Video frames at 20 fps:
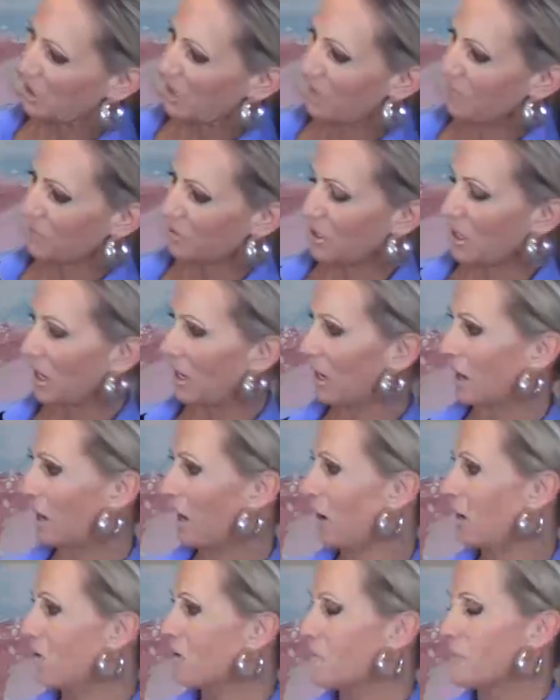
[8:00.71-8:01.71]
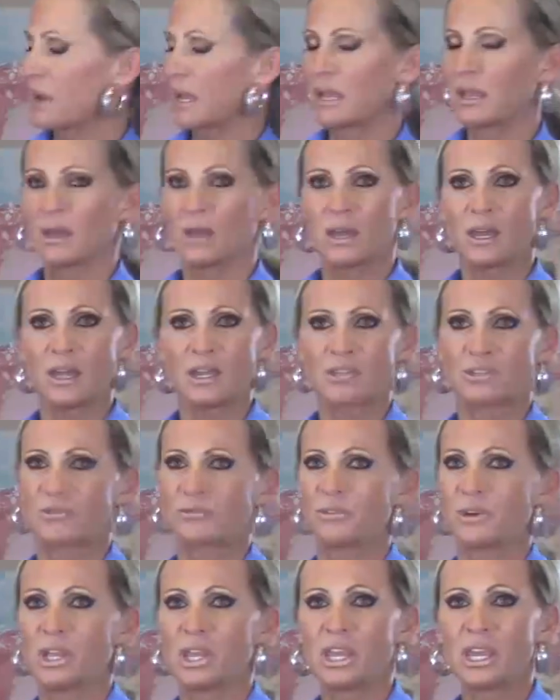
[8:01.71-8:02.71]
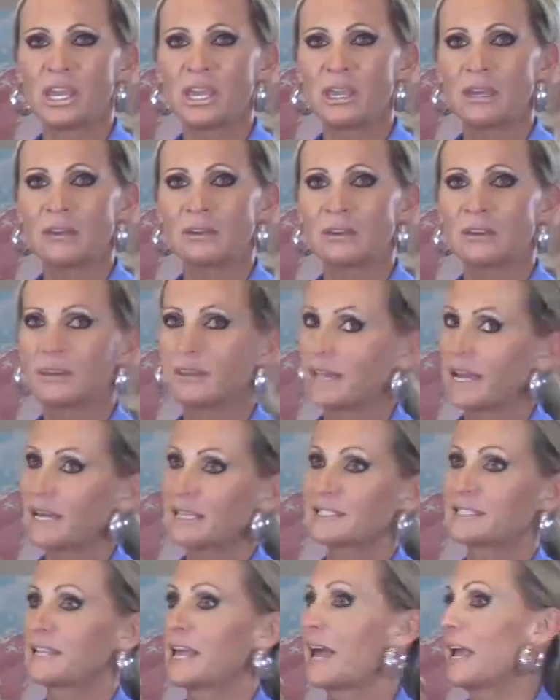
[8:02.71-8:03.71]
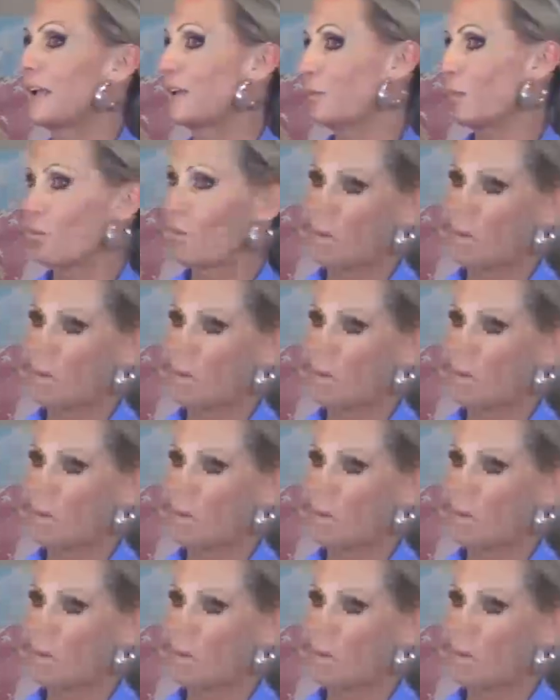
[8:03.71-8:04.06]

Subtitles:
it off, they're like, oh my gosh, really? That's like